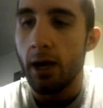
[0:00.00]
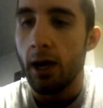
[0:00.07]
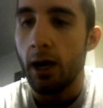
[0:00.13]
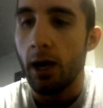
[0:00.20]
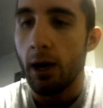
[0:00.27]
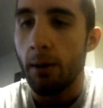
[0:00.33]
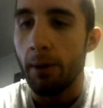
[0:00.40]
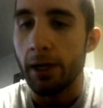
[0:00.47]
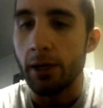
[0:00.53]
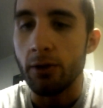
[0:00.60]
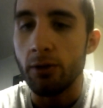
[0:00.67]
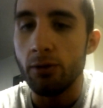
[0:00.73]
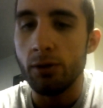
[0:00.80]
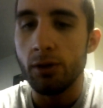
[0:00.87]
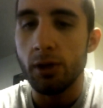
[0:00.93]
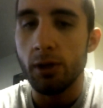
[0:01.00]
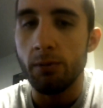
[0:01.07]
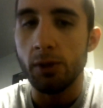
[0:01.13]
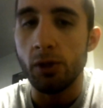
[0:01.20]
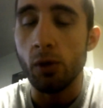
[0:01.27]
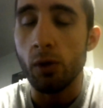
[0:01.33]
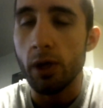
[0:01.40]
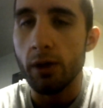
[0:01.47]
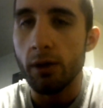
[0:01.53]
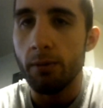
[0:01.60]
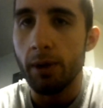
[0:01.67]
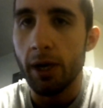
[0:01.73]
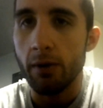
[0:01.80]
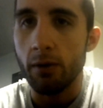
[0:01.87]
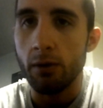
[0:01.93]
I used a majority of the
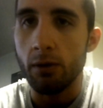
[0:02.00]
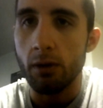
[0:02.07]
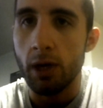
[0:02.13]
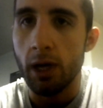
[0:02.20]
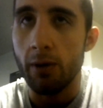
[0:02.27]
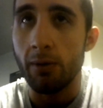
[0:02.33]
bottle.